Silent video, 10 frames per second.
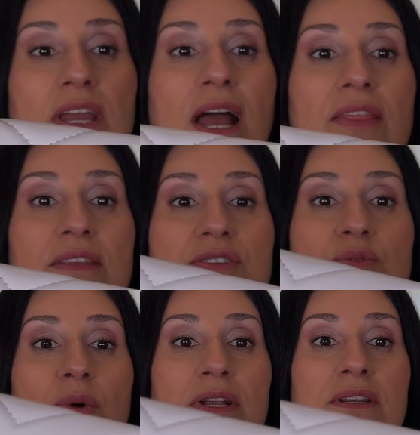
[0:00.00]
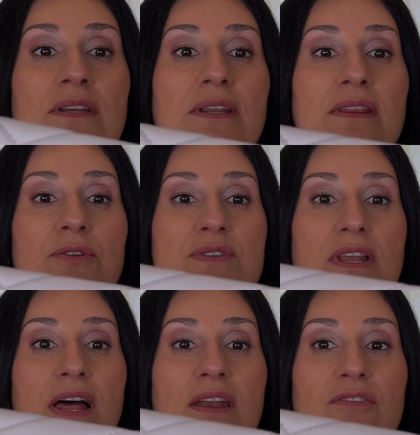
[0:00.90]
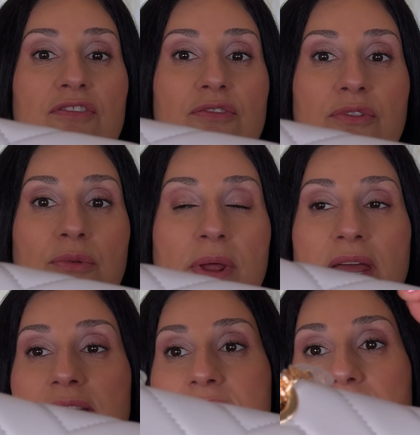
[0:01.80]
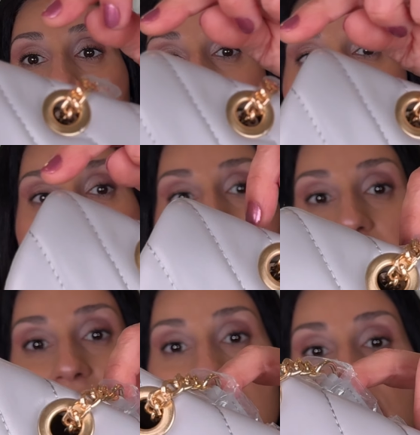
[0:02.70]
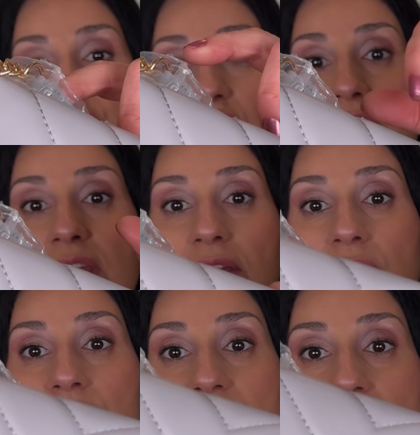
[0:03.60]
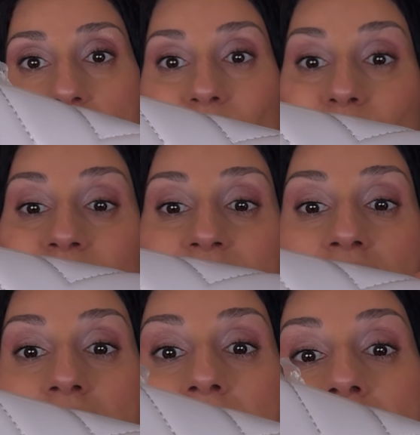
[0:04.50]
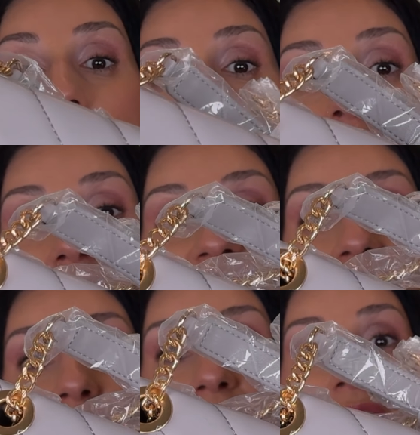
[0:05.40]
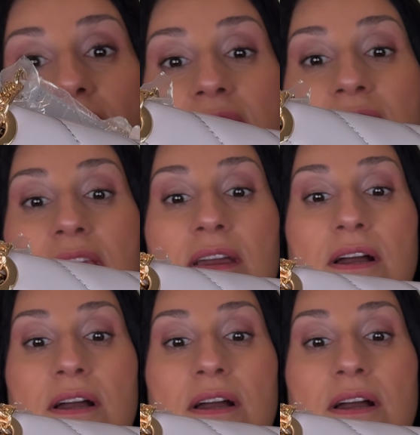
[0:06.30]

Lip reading: on this one, there is a lot of threads coming out of the stitching here. So, however, the